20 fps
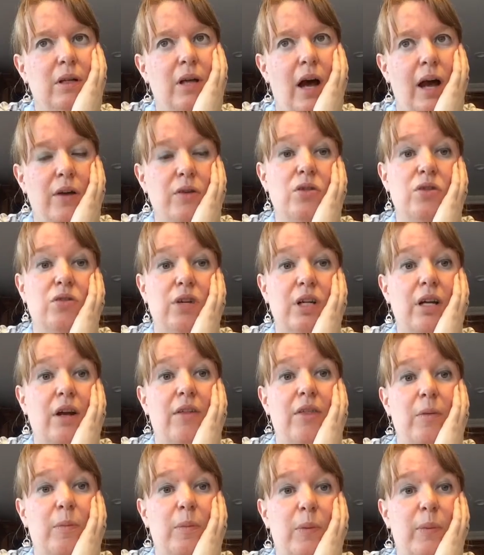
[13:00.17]
I used to drink
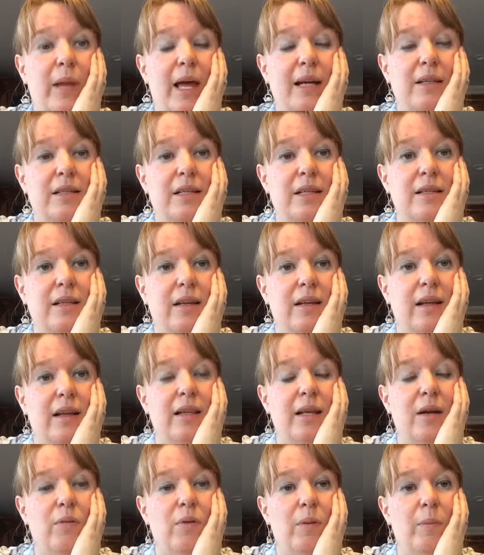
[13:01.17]
nothing but black teas. I thought
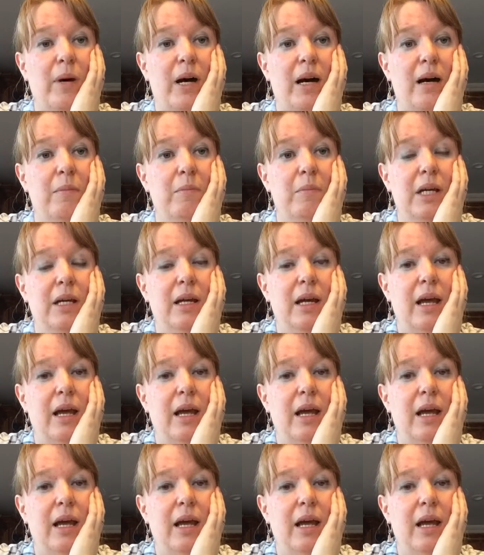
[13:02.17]
they were the bomb.